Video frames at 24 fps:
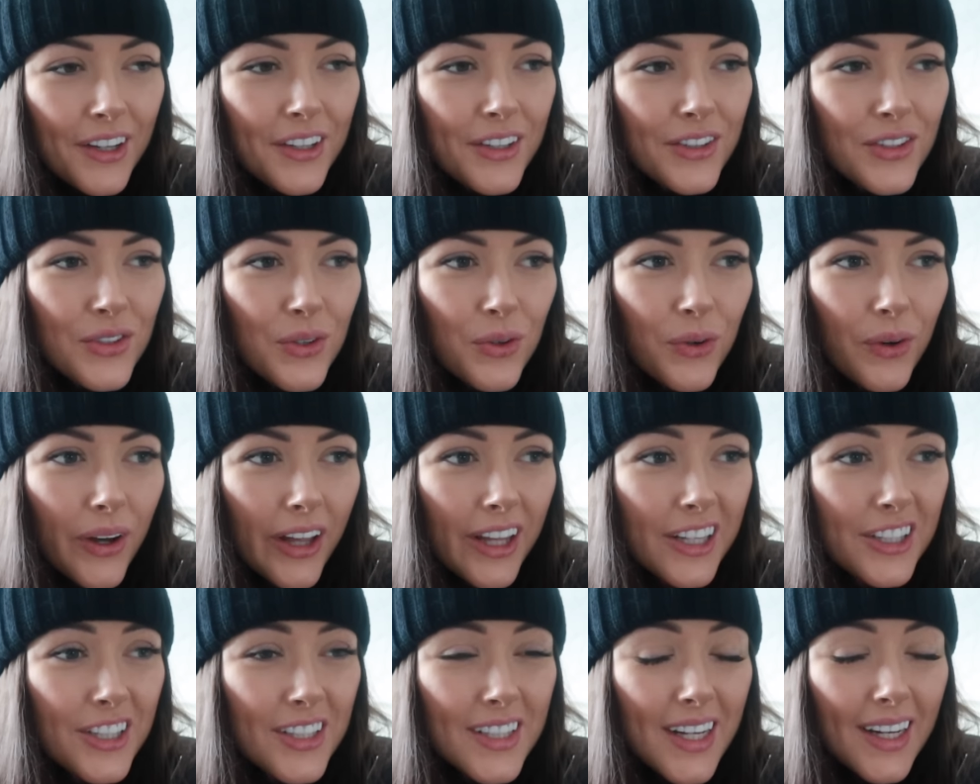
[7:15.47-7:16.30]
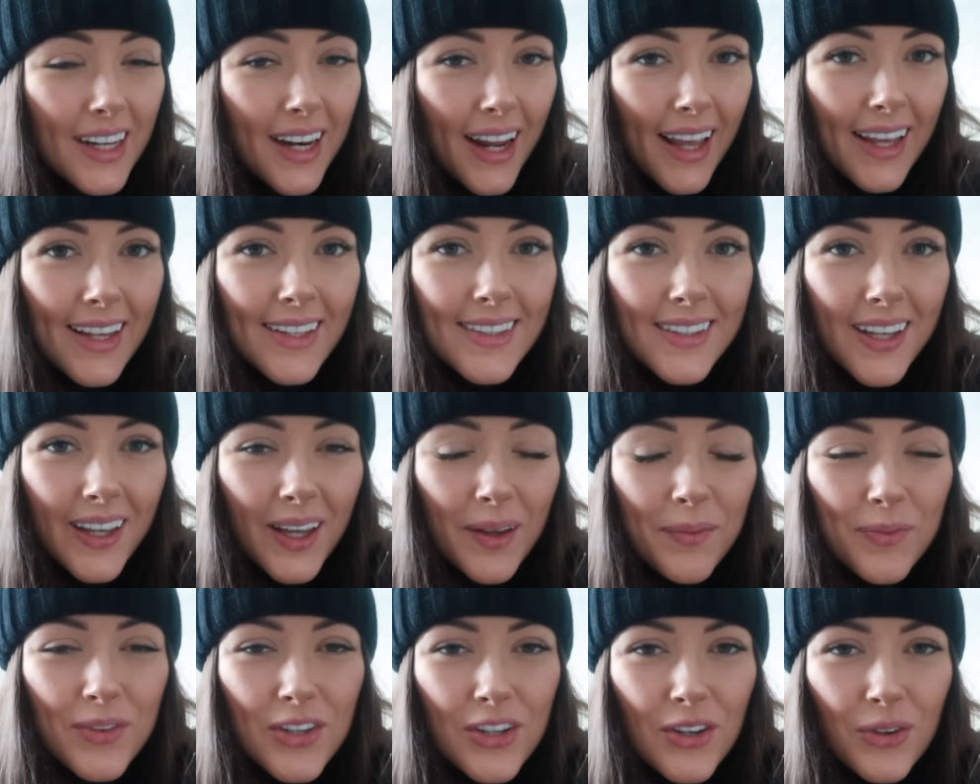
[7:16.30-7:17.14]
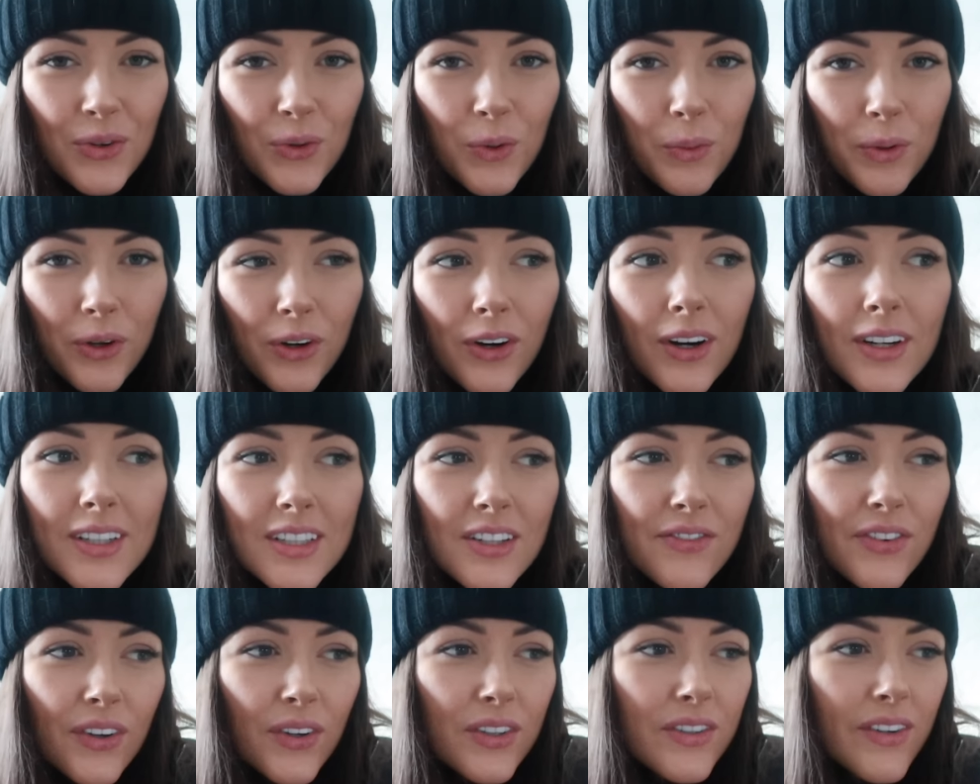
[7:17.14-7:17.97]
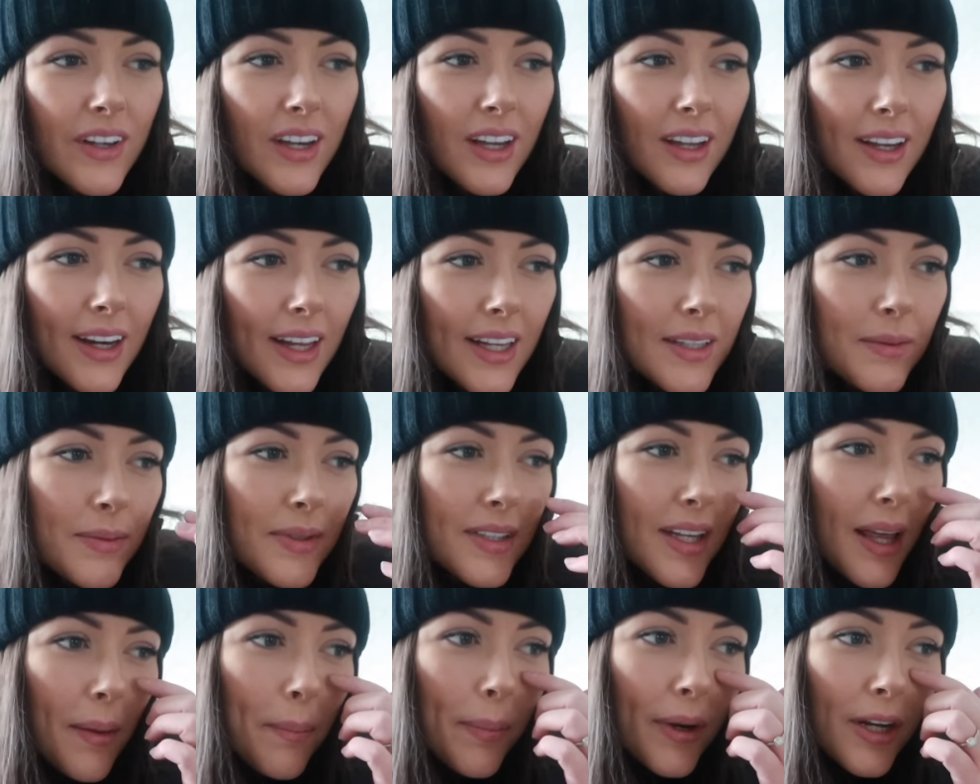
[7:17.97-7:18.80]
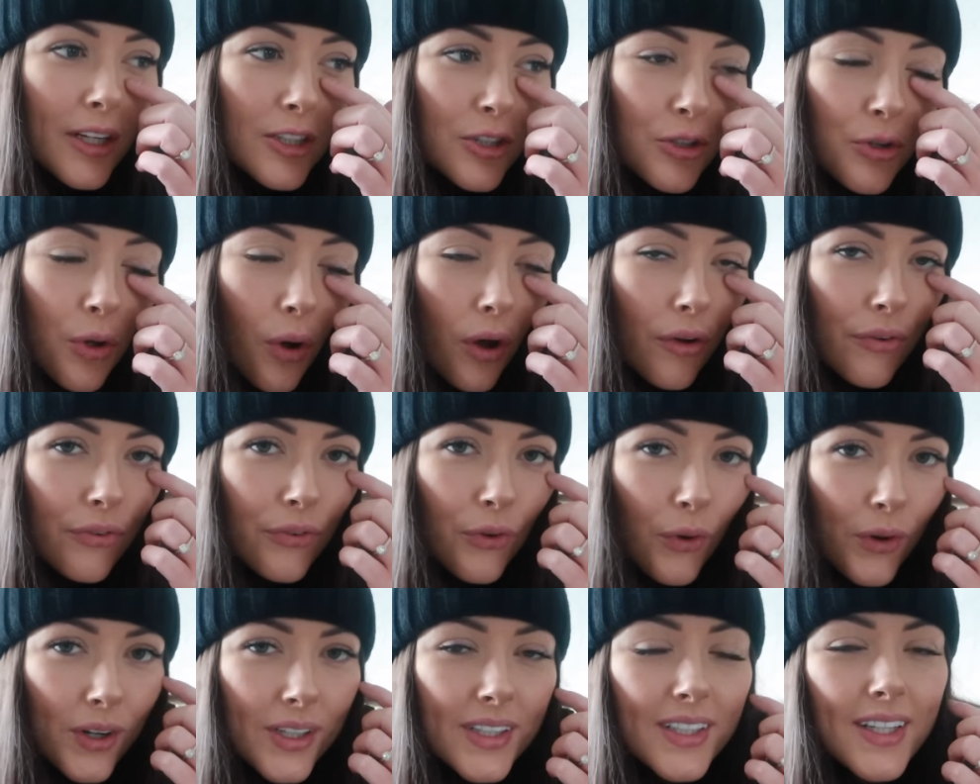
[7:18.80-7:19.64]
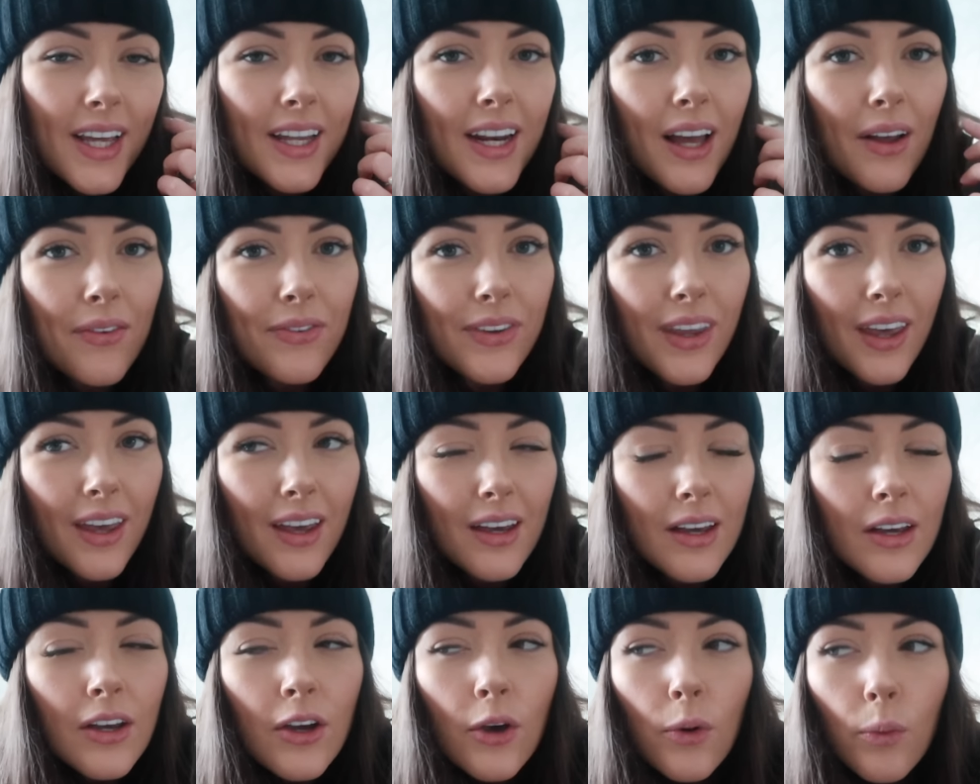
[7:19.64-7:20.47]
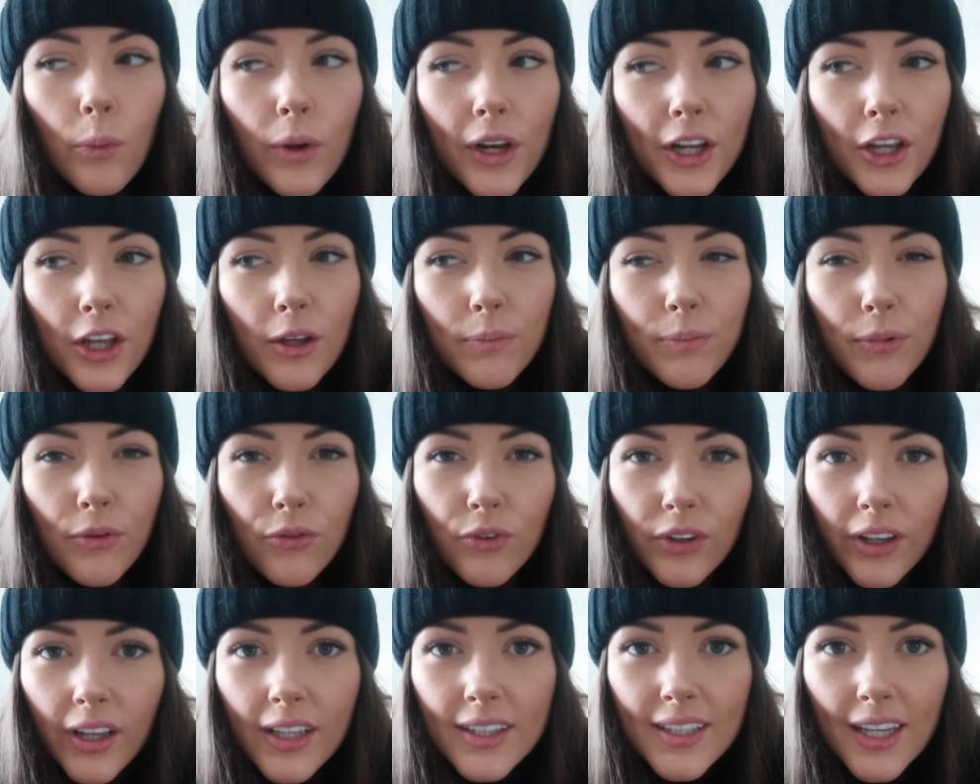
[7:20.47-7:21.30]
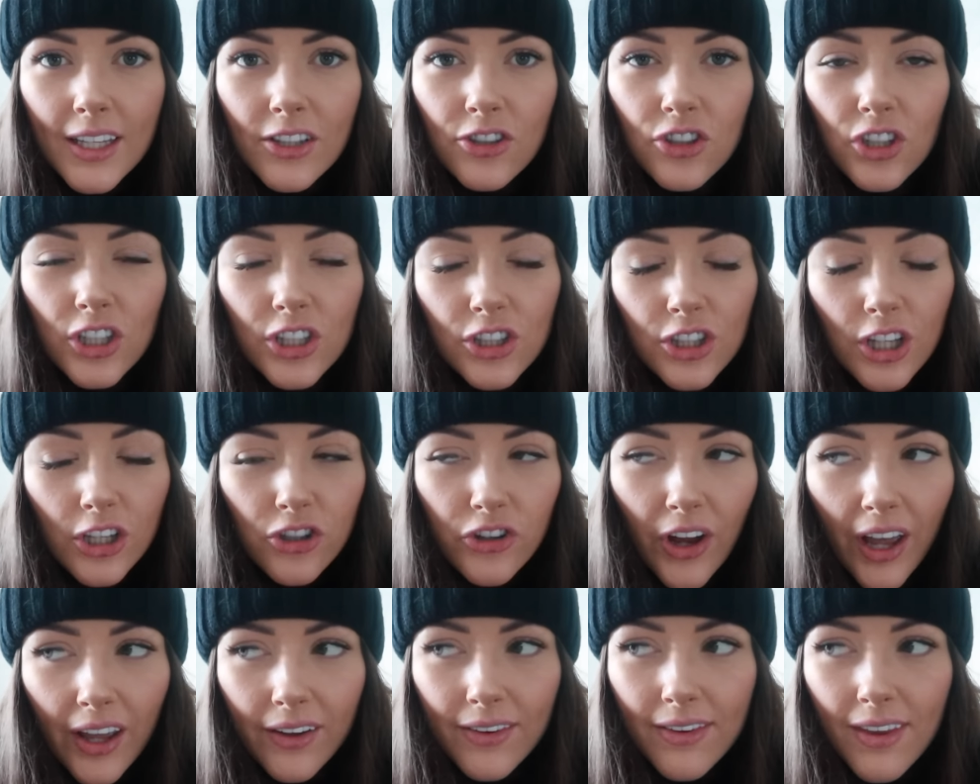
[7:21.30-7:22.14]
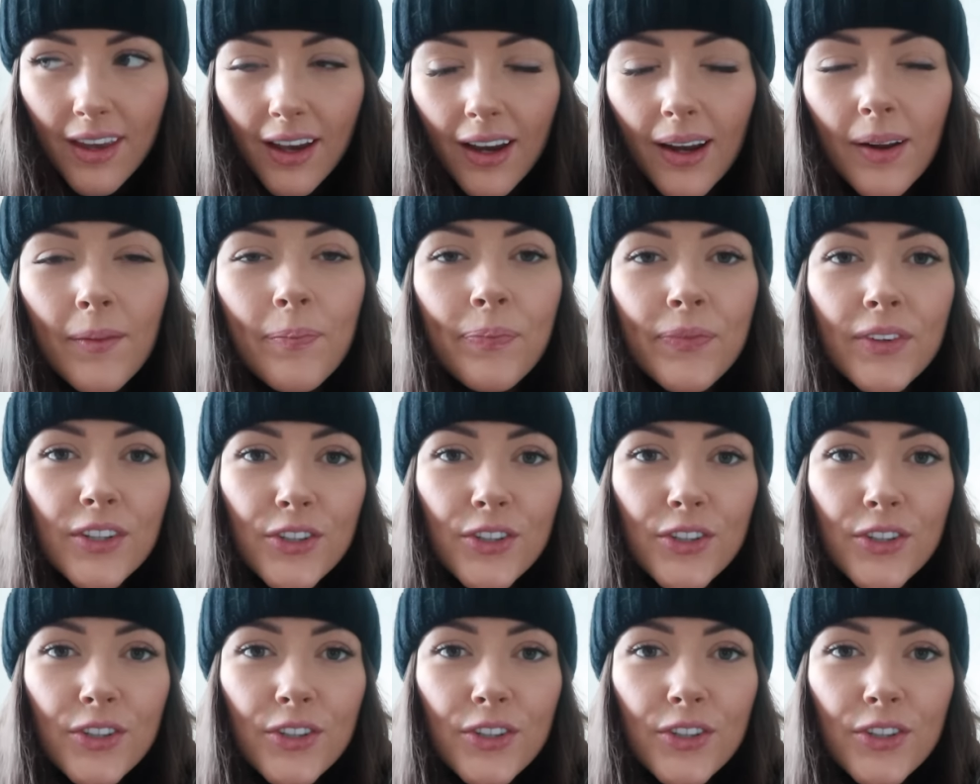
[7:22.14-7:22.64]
So it's just a nice time to go because it feels very Christmassy but it's not frosty enough yet where it could be really dangerous to drive there.